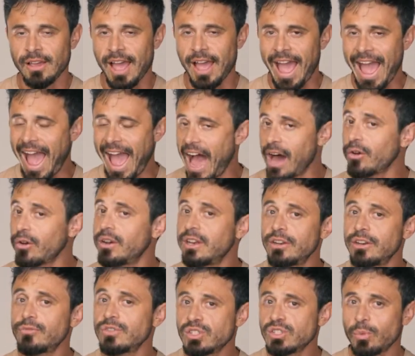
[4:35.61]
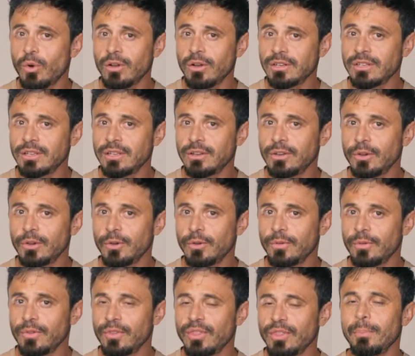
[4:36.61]
How did it respond?
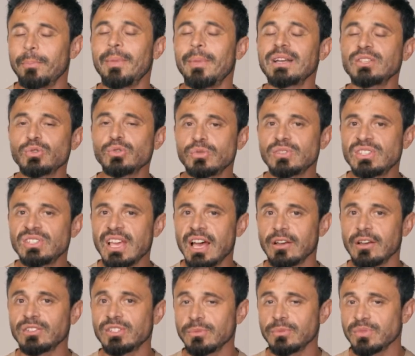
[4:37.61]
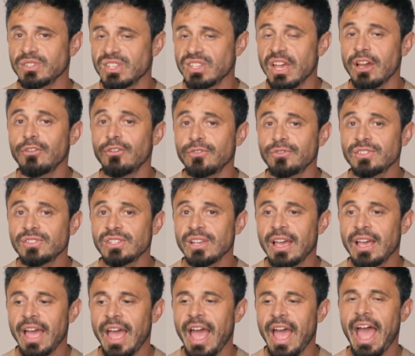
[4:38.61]
The muscle cells themselves
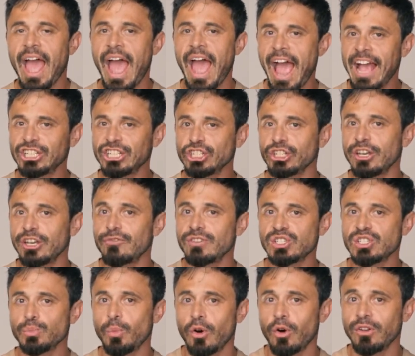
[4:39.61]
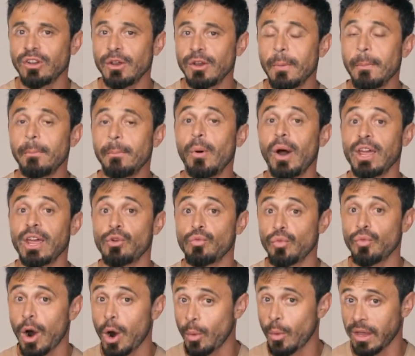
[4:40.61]
actually responded by
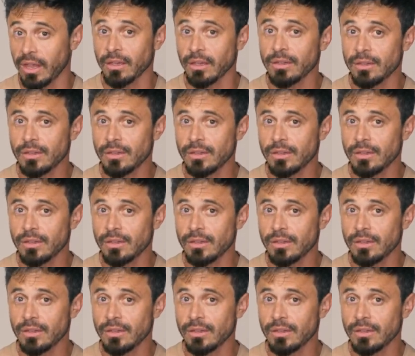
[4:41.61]
growing.